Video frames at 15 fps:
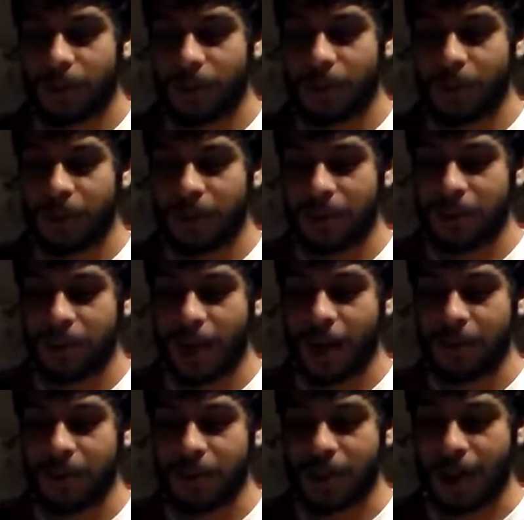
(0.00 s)
Wisdom of
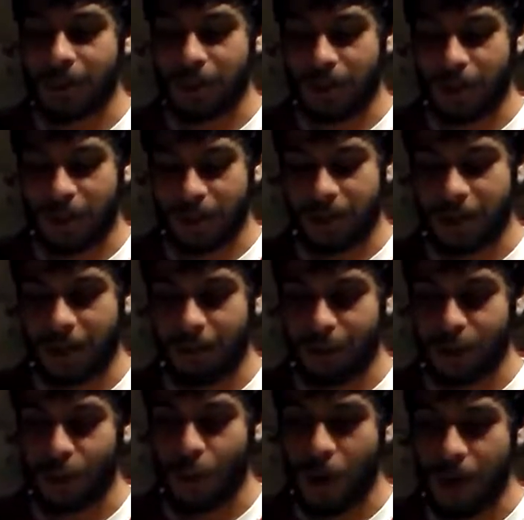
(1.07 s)
Solomon chapter 13
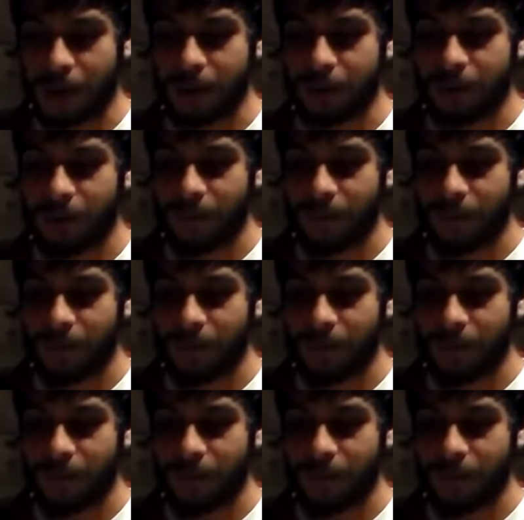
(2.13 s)
verse 1.